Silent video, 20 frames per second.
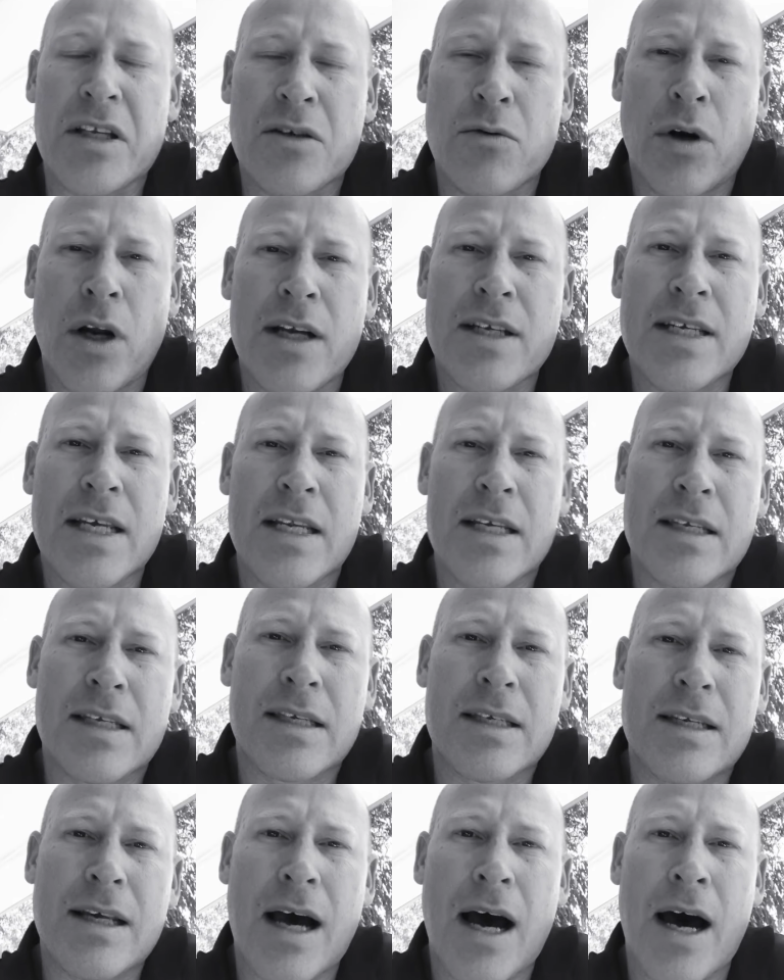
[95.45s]
So what I did is
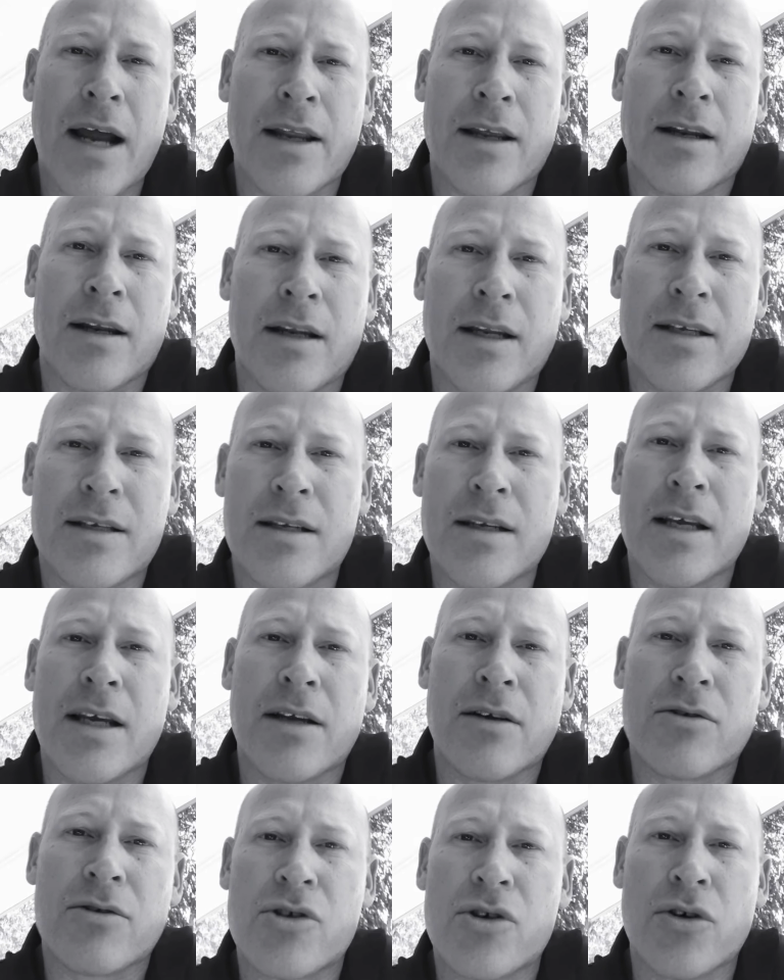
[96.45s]
started
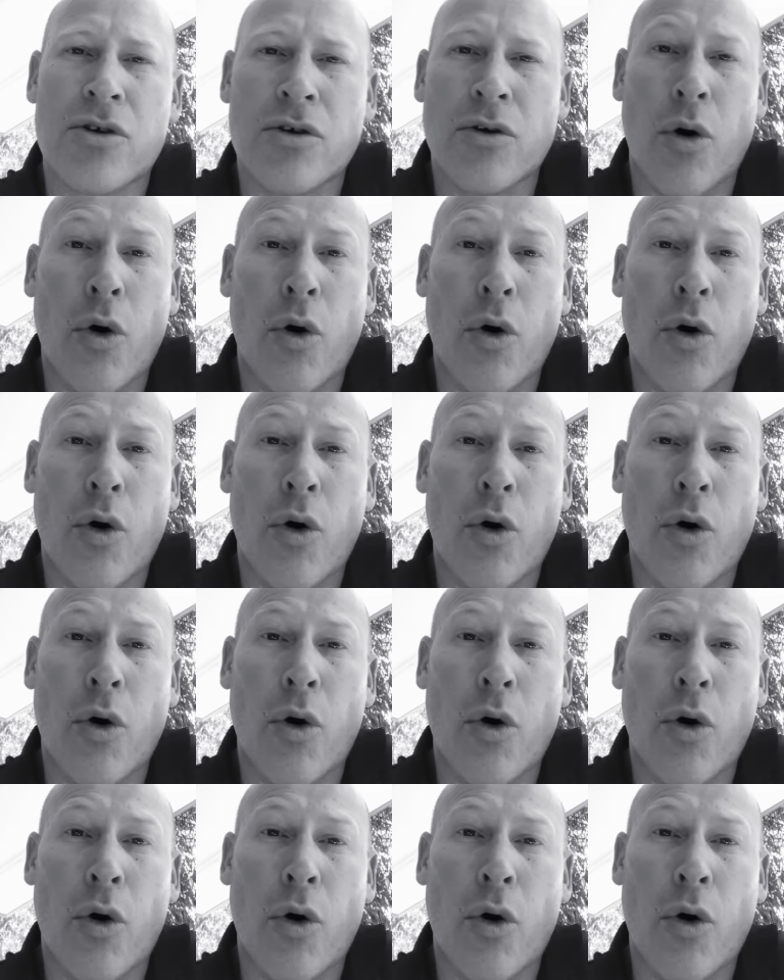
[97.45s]
listening to